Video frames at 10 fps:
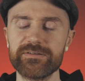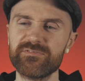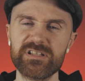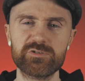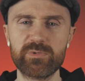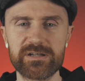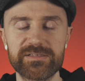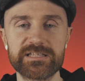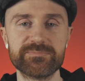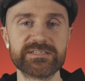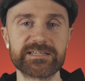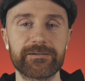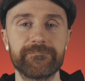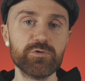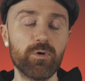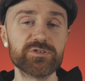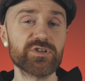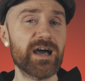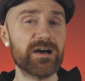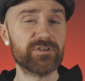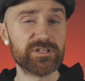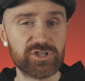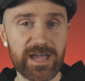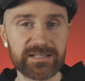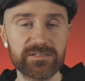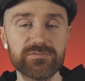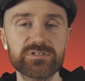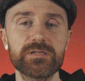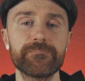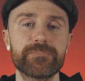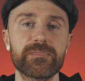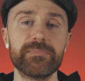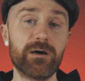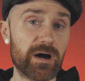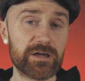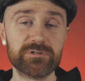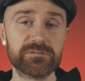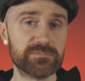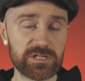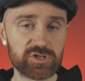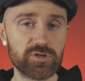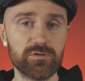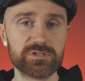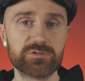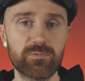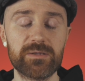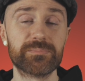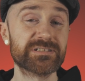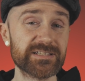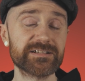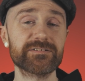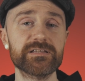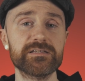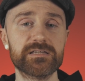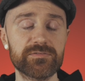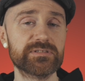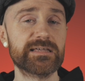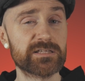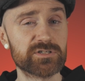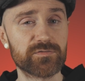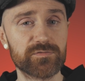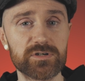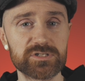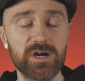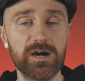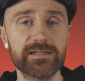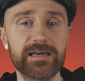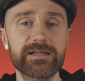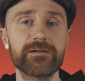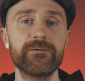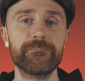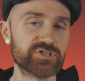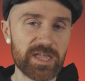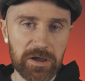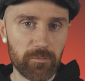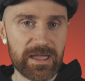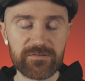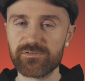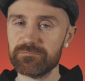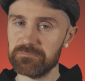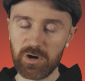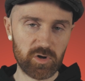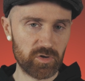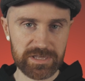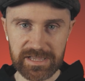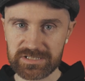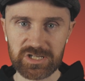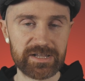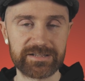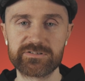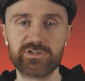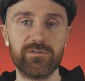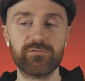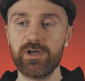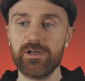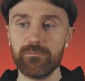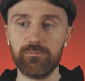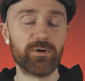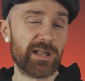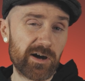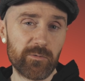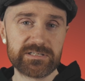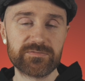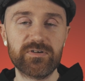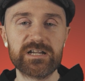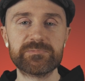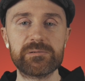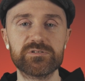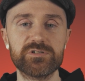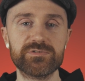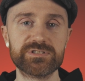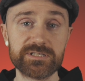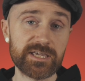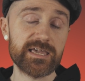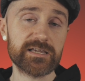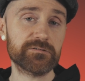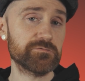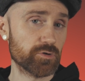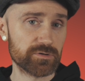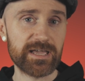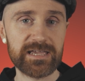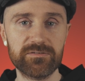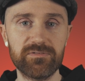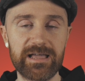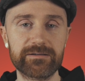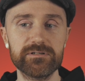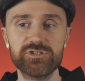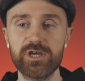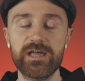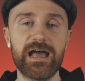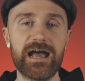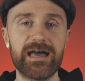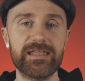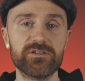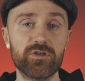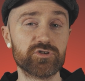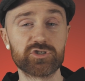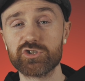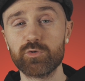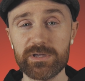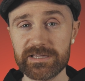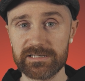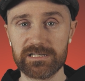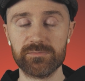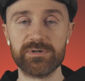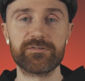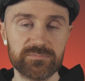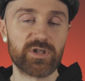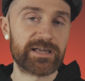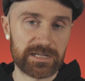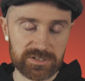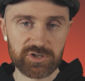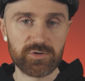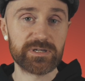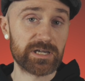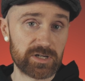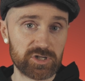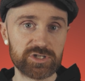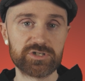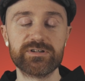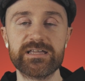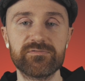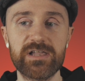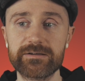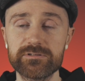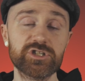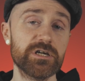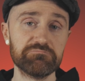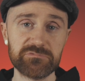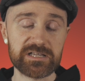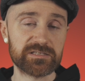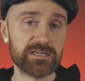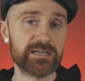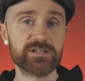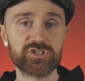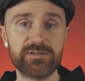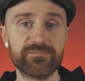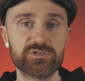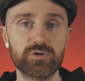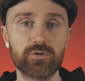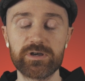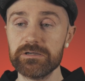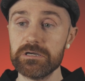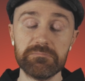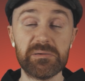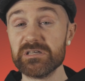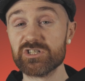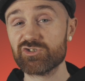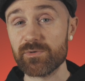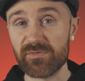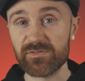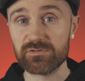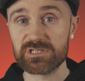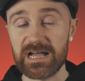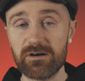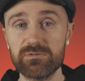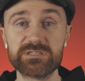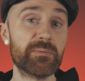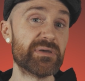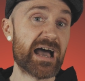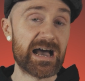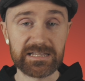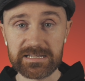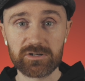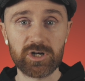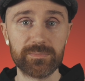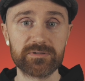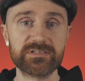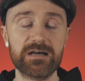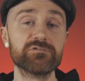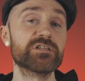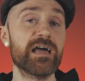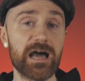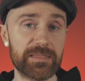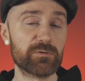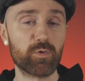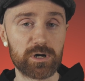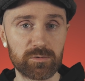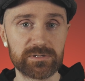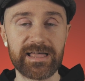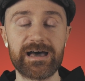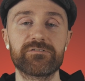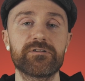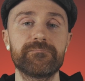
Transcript: It feels weird that it's missing. You also have ejectives now I would ditch those as well, particularly given that it's your first conlang. Stay away from all the exotic stuff. What I always advise people to do is to take your native language and just tweak it a little bit. So like assuming English is your native language, take the English inventory, maybe strip a few sounds, maybe add in a couple of sounds and then work with that.